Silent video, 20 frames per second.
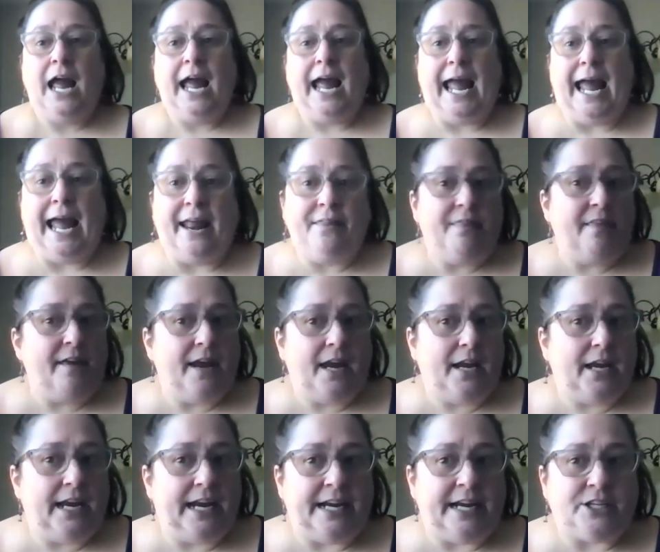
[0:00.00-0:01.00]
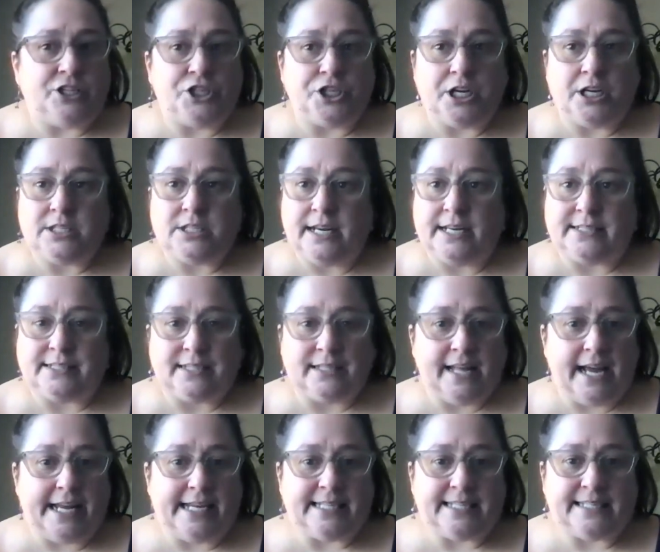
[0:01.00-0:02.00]
And then it's
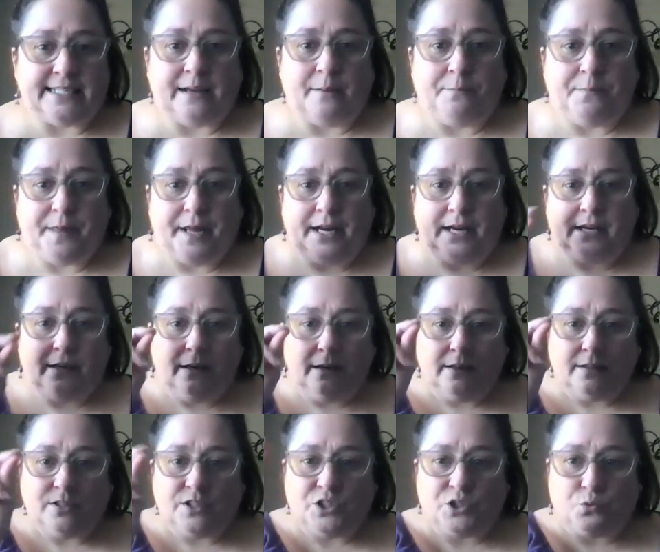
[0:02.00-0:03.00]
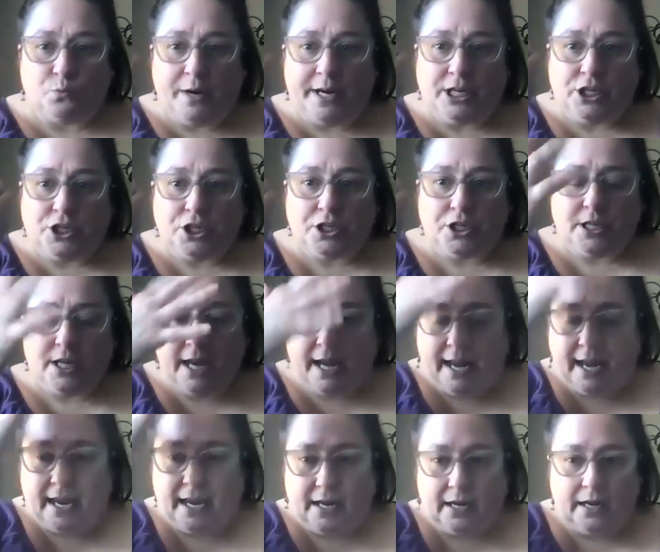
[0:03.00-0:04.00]
like something switched
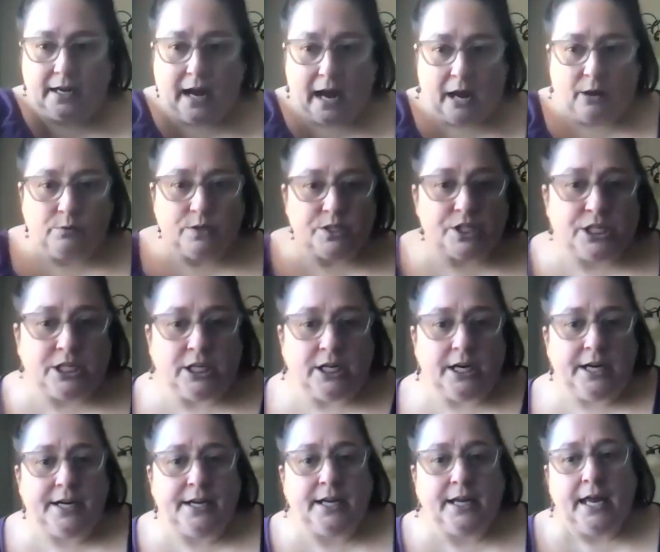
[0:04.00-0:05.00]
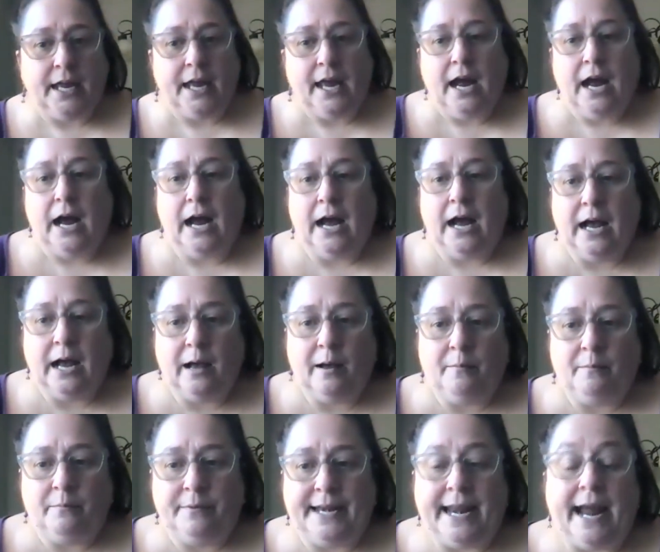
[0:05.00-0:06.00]
and I was good.
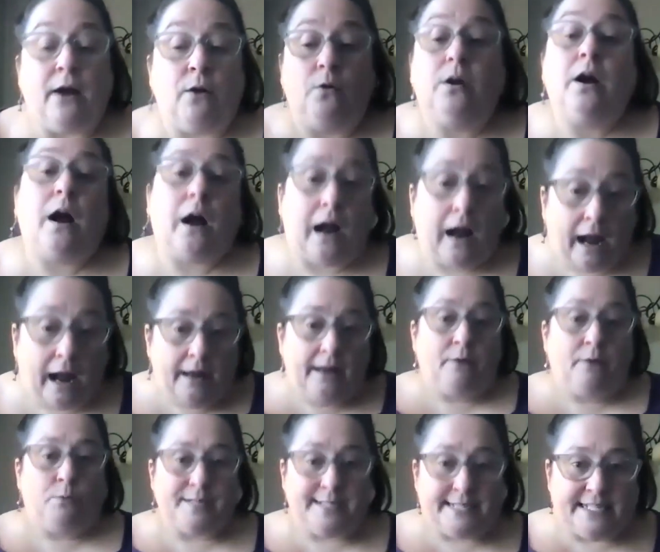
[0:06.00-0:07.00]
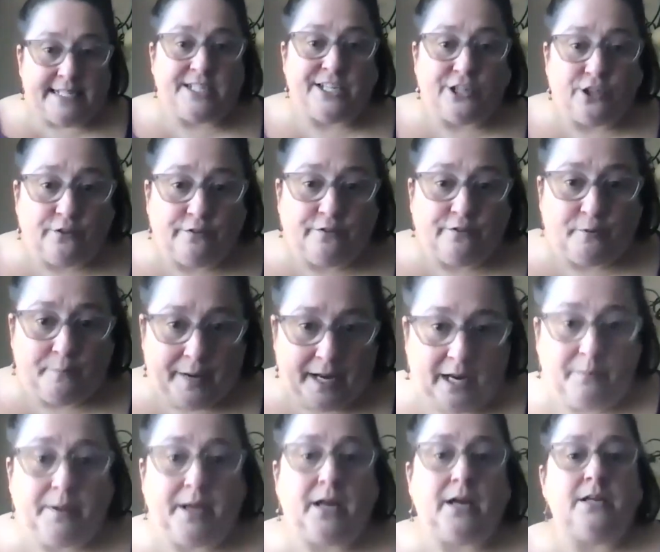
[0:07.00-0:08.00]
Now it was easier for me
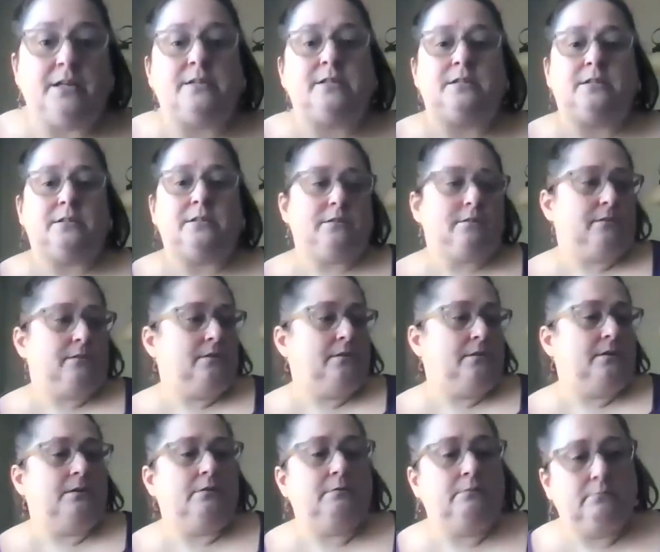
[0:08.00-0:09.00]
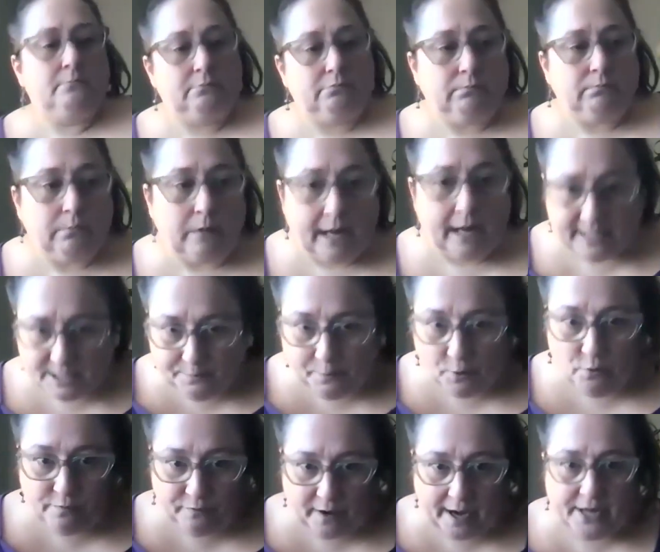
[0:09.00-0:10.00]
because I
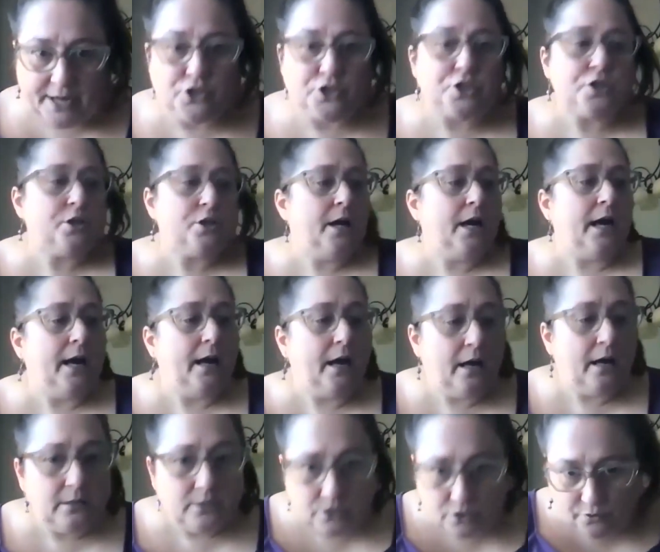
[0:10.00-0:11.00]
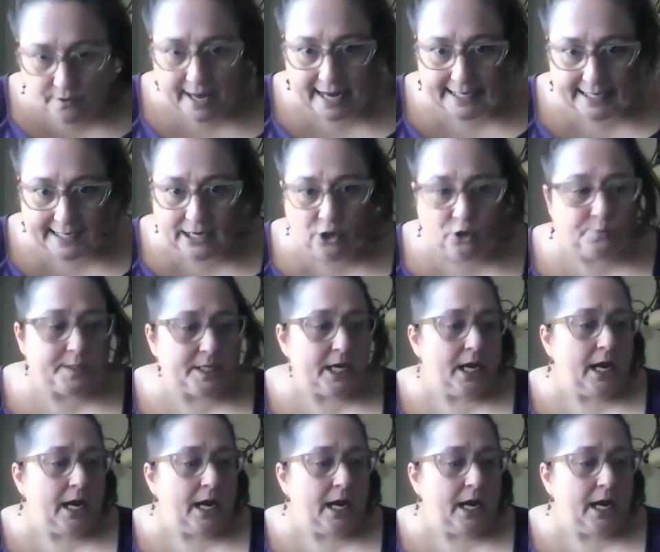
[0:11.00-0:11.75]
spoke French, so that helped.